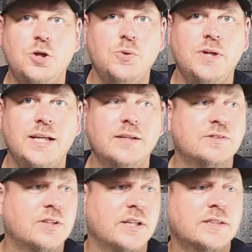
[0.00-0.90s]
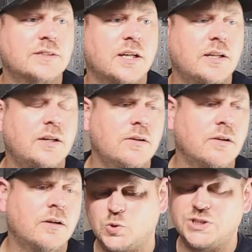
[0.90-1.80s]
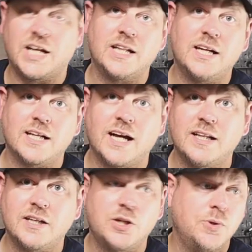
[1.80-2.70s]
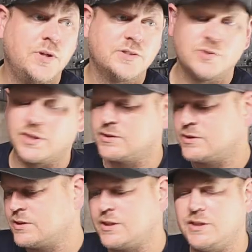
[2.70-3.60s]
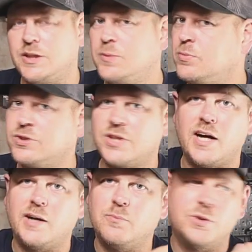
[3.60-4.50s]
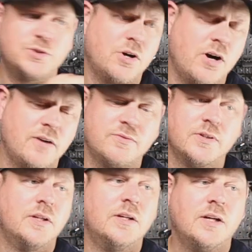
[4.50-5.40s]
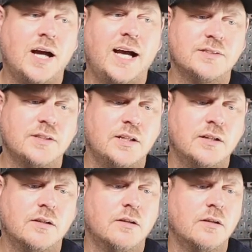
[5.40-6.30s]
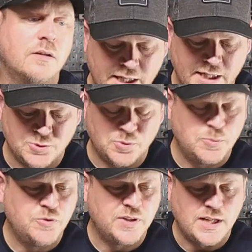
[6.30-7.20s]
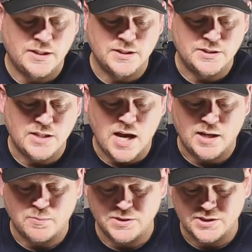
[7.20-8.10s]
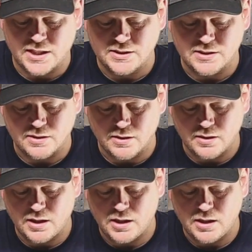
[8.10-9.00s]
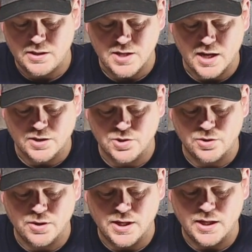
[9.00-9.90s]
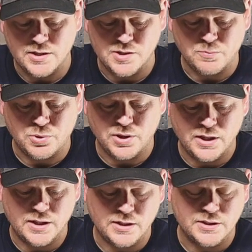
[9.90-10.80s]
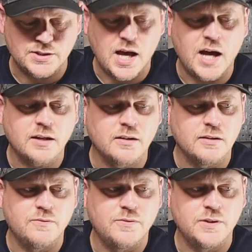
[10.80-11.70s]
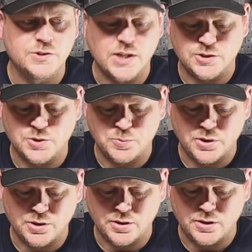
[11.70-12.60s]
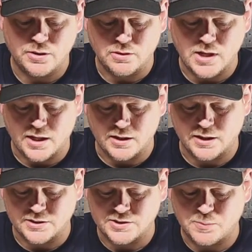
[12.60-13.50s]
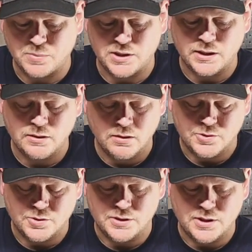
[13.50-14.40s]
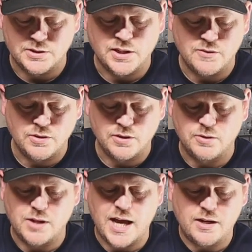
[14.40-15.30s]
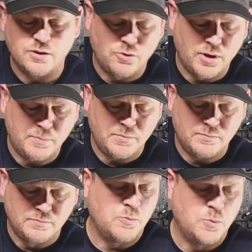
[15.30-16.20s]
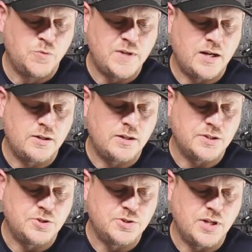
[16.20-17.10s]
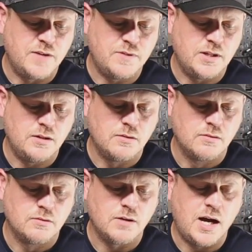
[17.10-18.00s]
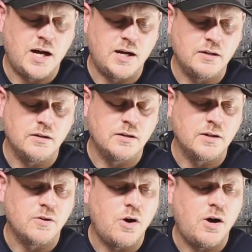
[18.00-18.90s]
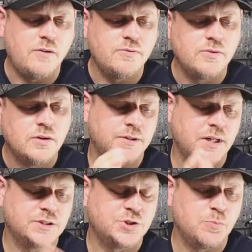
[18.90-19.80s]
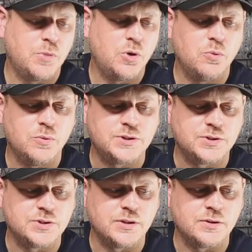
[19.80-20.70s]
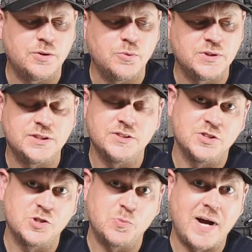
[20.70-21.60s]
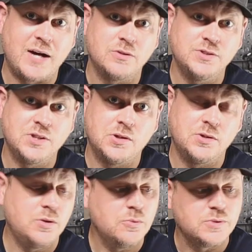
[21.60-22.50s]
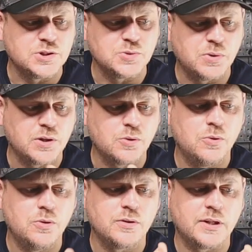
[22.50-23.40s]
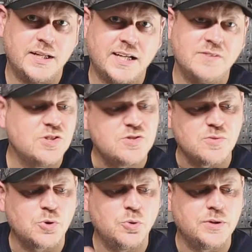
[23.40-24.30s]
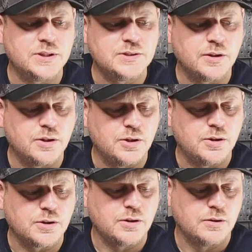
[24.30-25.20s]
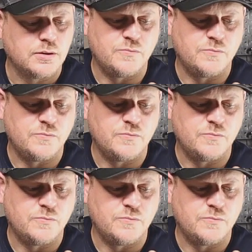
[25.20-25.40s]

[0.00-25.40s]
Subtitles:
QD slings on here, which I like. I like QD slings. It's easy to push on, push off, as needed. As we're moving down the stock, besides the texture that is imprinted in the stock, it feels actually pretty good, kind of like a stimpling. So it does give you a little added grip. Move down, you got your safety on and then off. You got your bolt with your cylinder, which is a spiral cylinder, which is pretty cool. That gives you some coolness to the look.